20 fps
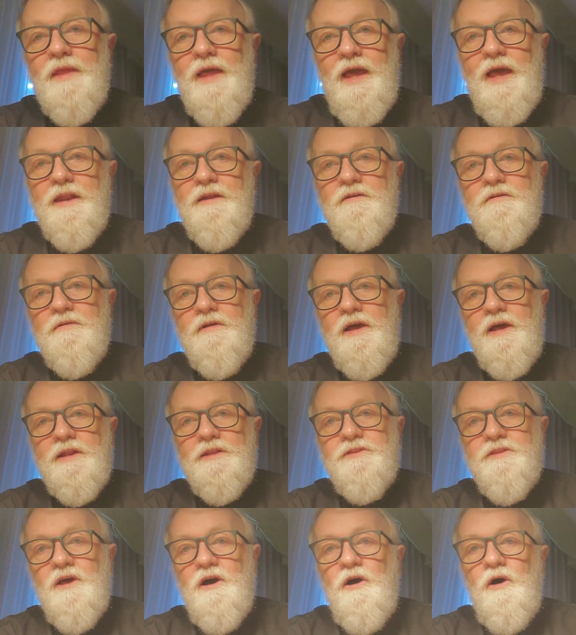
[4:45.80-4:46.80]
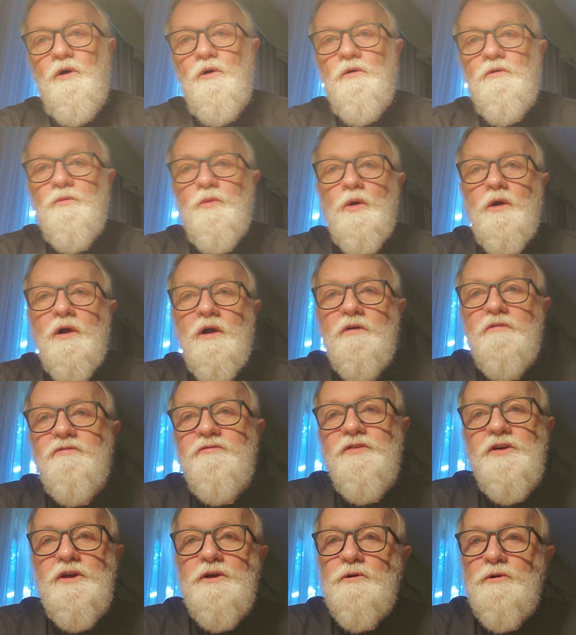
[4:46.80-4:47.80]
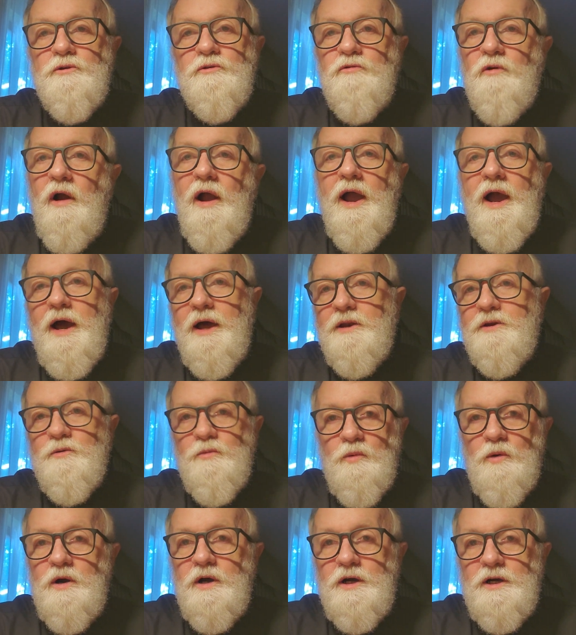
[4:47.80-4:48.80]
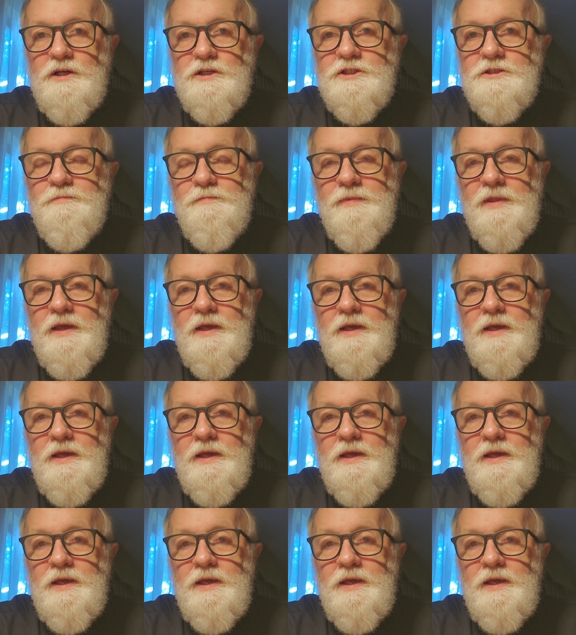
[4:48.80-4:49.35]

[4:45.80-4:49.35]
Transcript: at, a, at the hole where a field rat was.